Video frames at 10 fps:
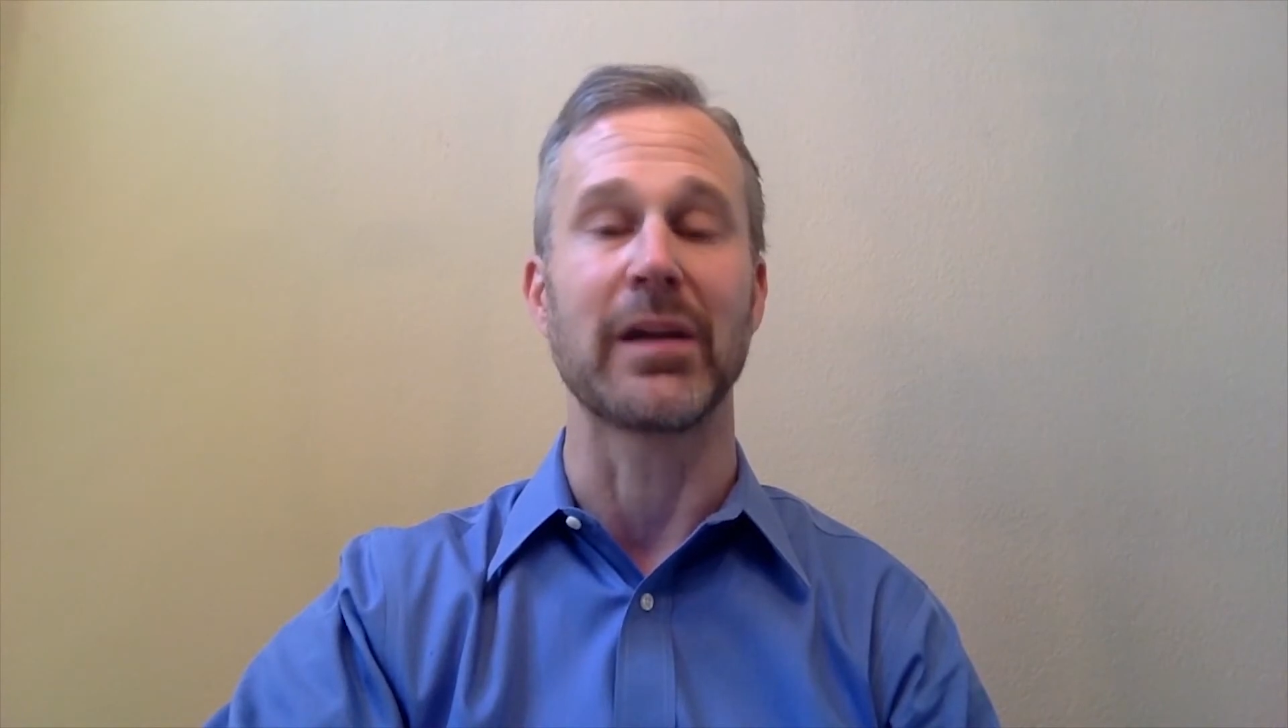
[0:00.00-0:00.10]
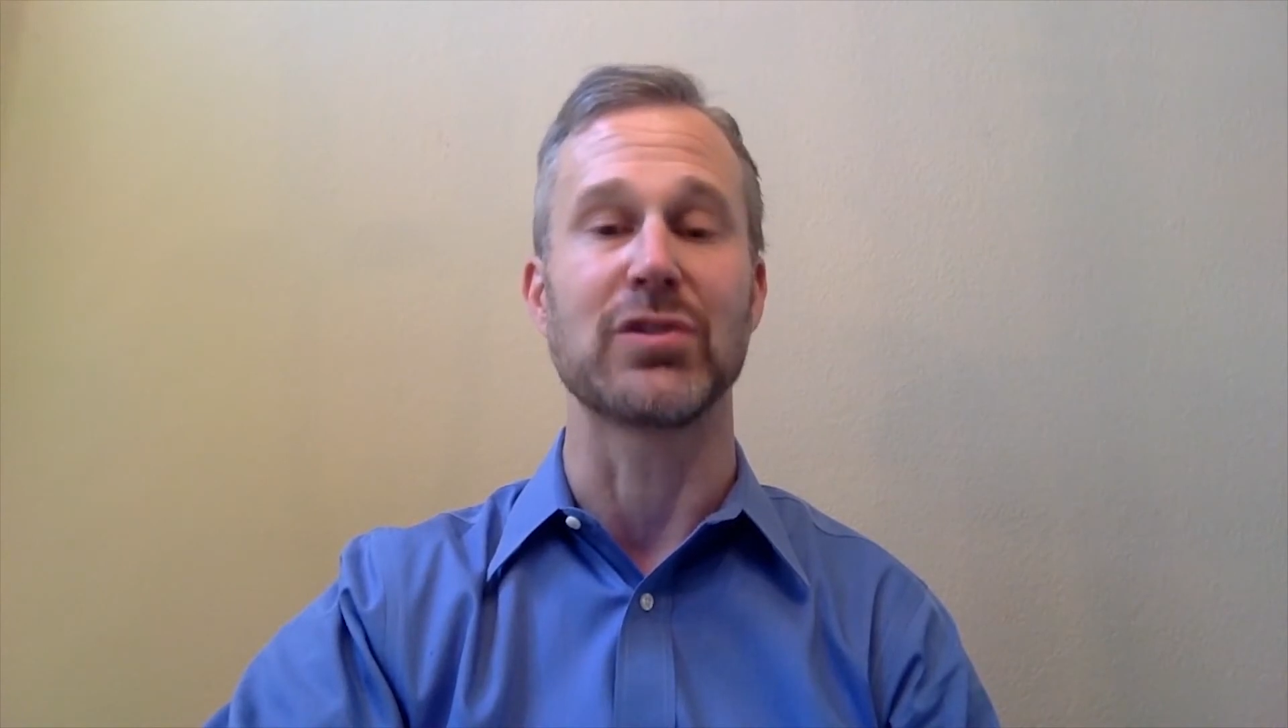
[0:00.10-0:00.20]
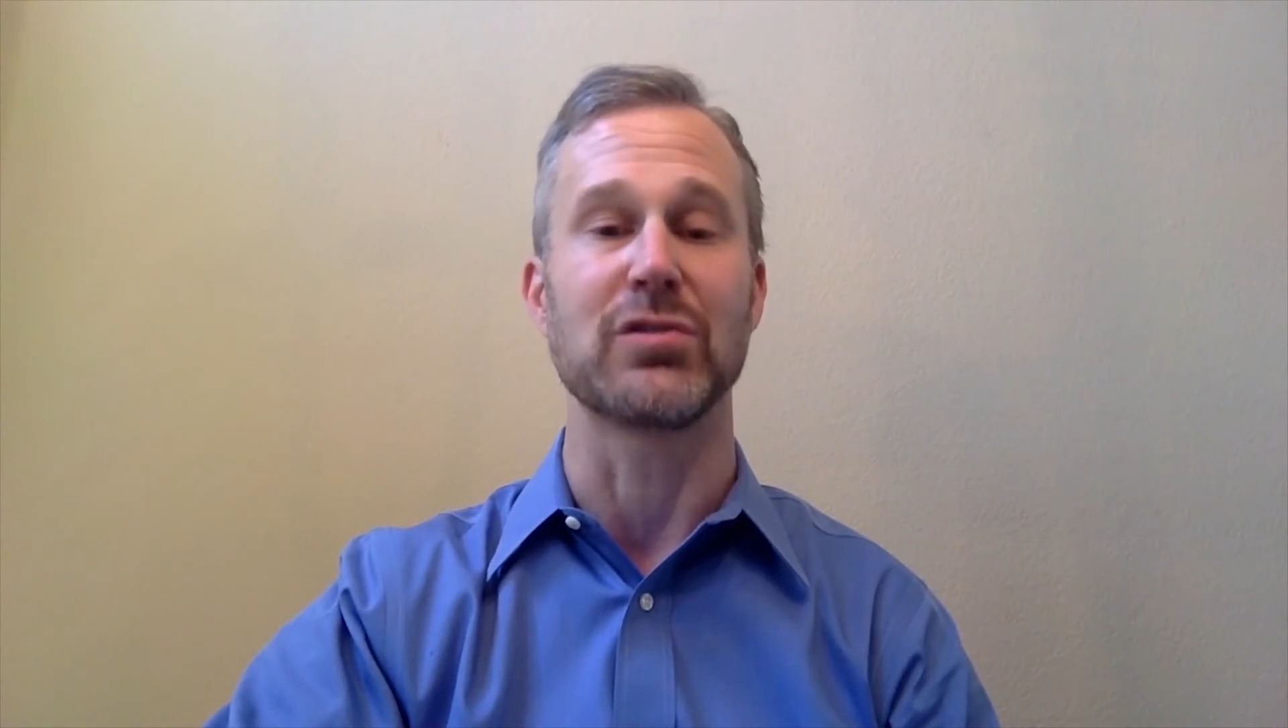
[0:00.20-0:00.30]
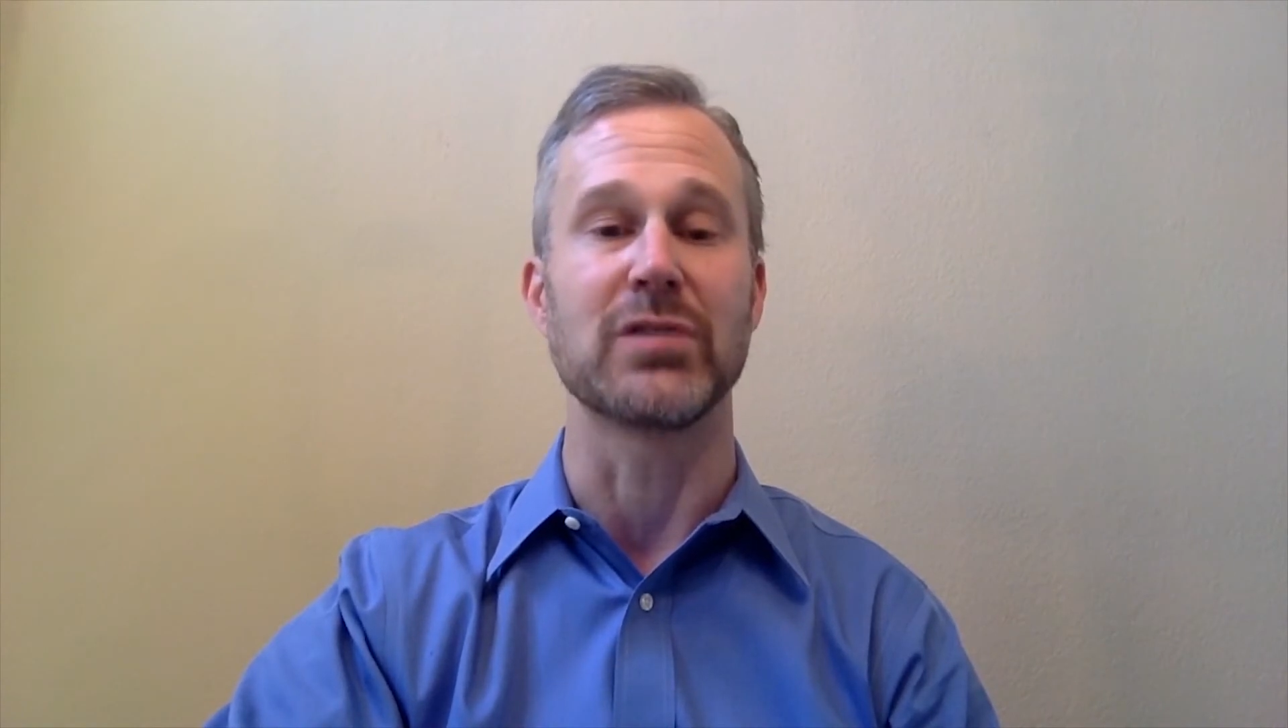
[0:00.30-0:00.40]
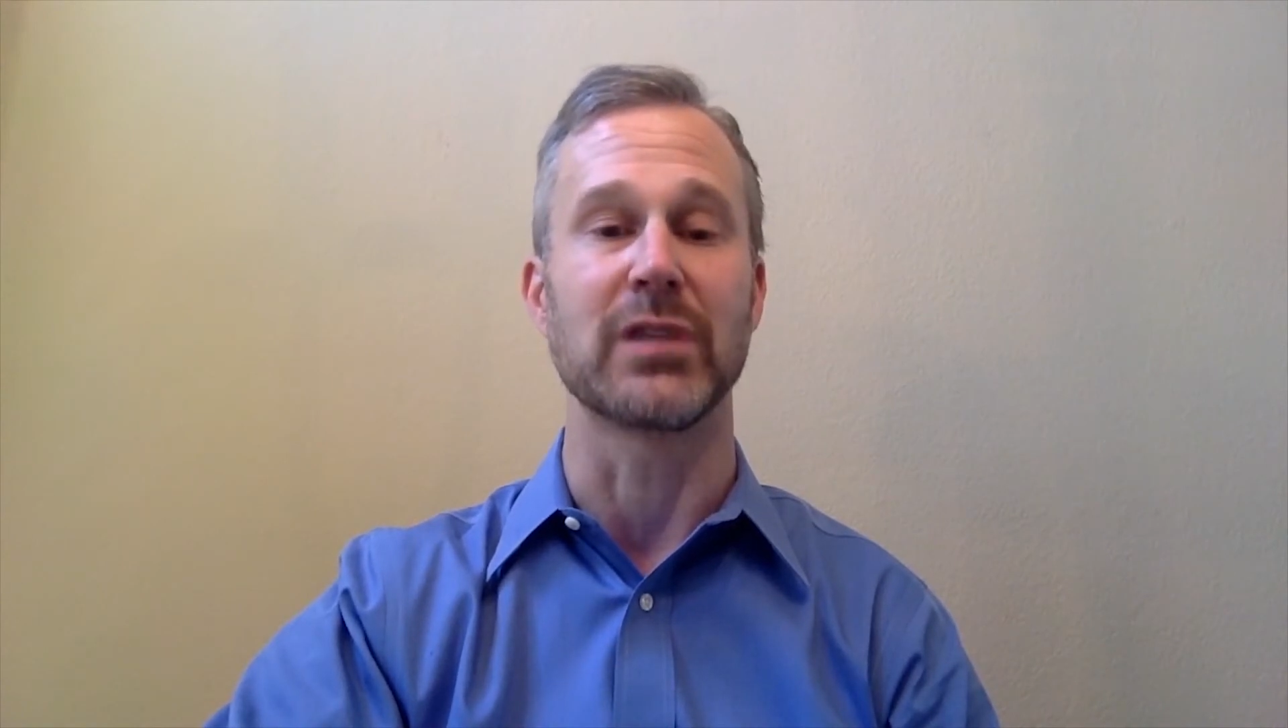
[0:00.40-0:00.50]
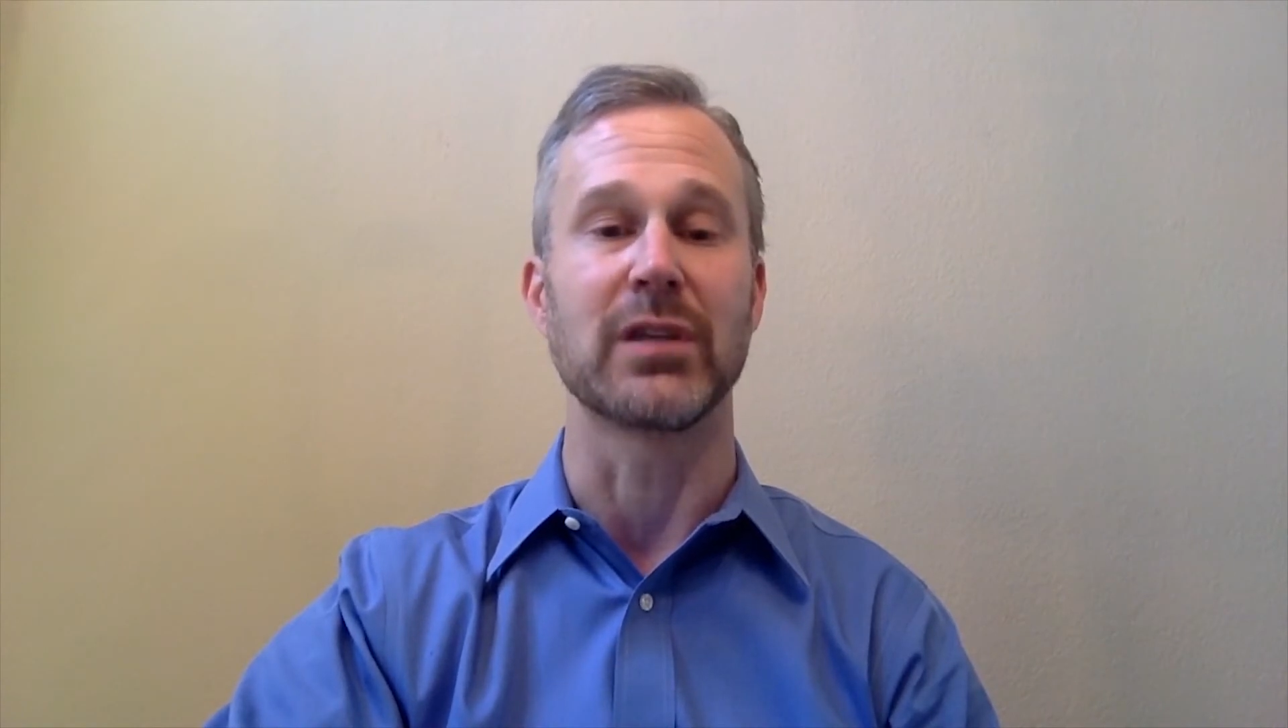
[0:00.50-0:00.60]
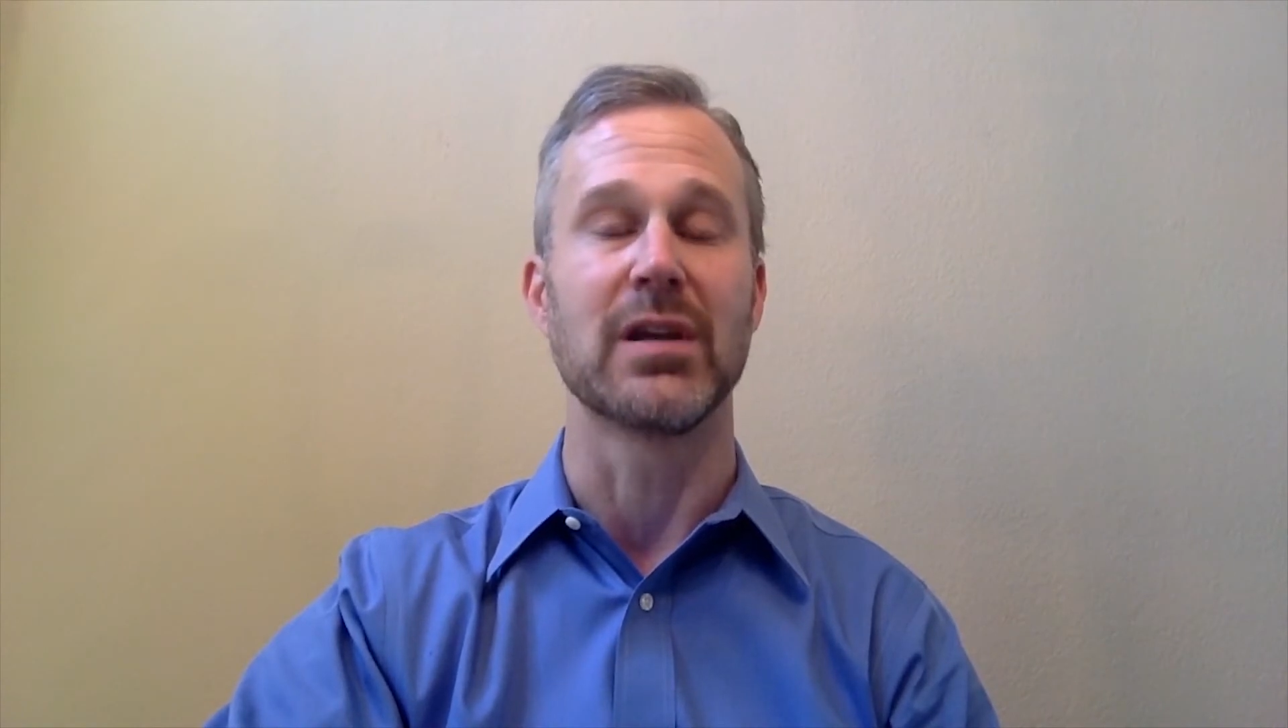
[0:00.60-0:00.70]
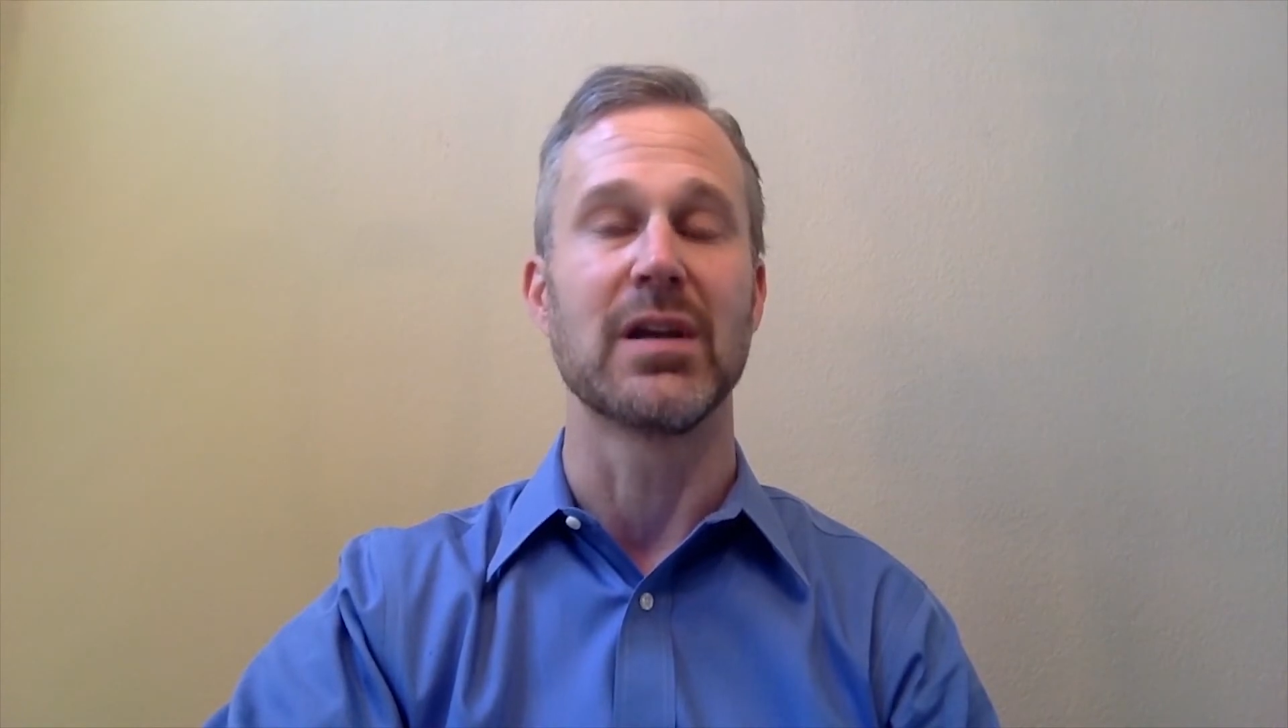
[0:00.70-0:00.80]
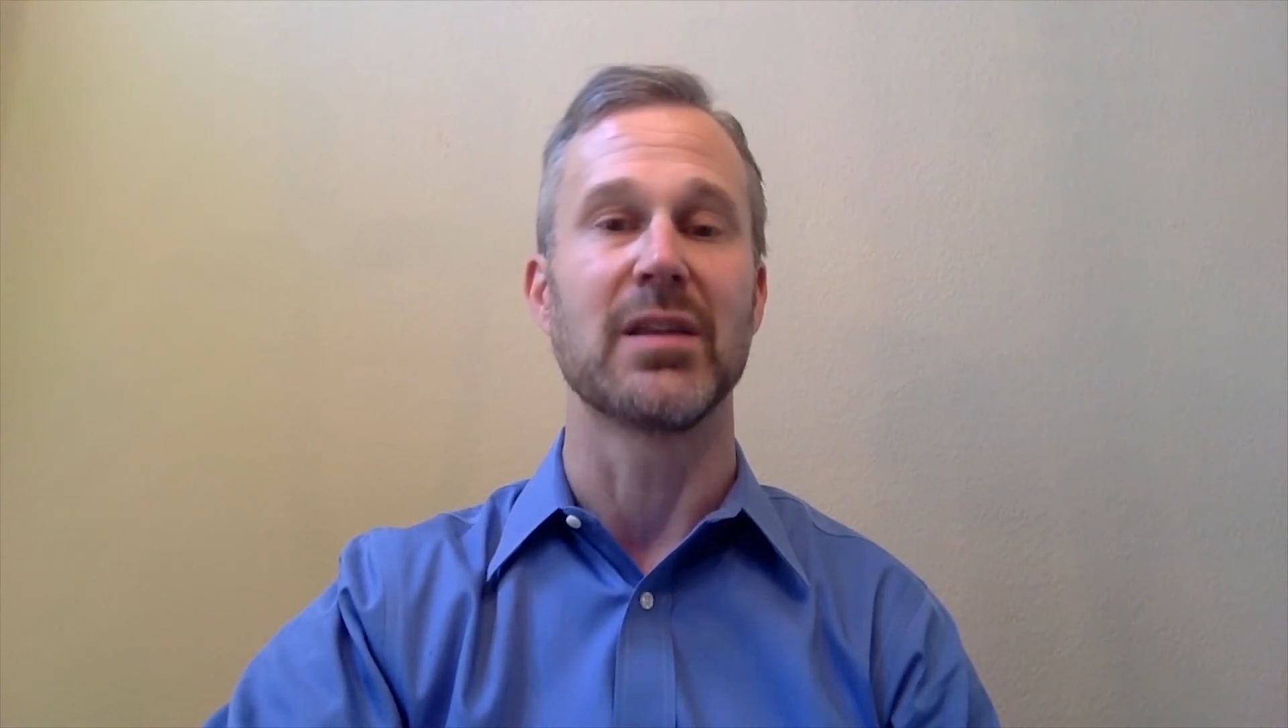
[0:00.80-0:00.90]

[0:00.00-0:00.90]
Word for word: and choosing